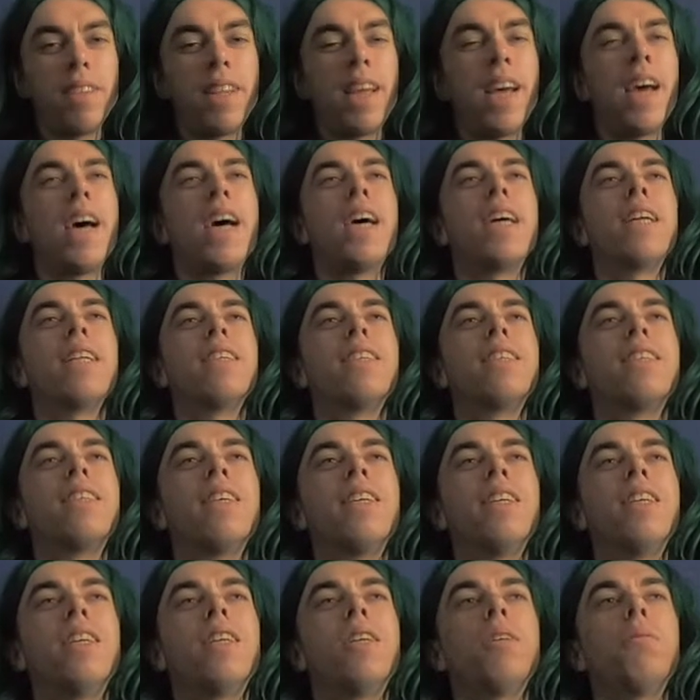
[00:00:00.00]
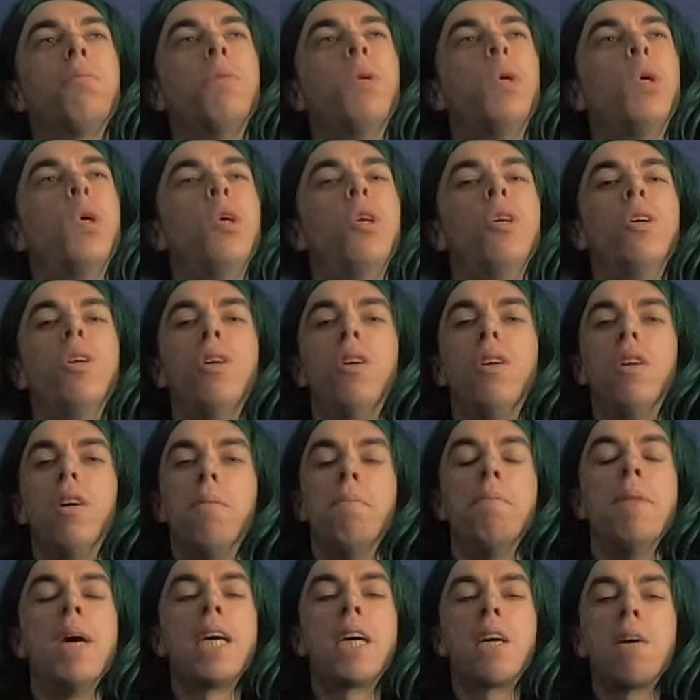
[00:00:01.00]
that um,
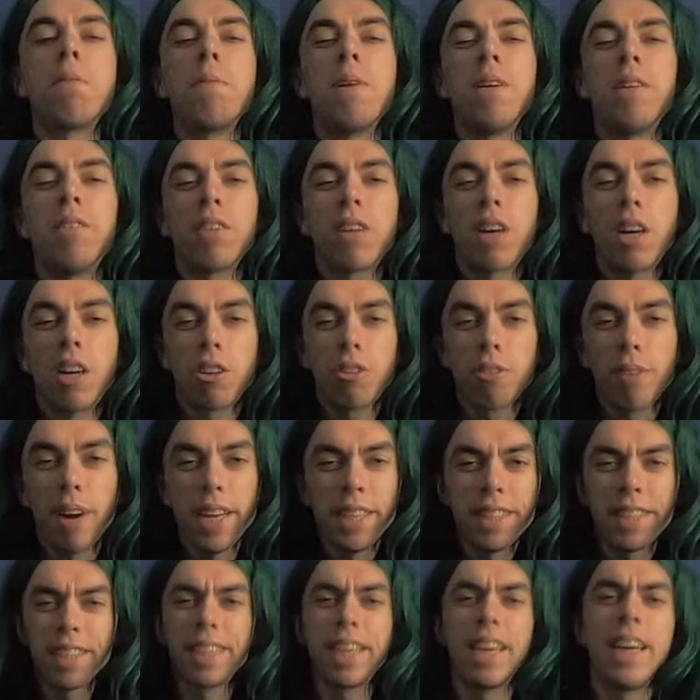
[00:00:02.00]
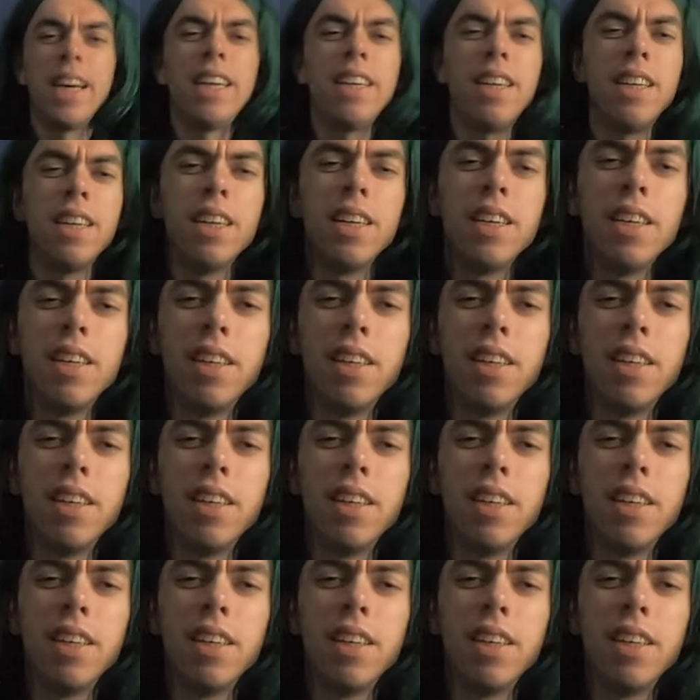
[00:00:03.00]
Make America Great Again.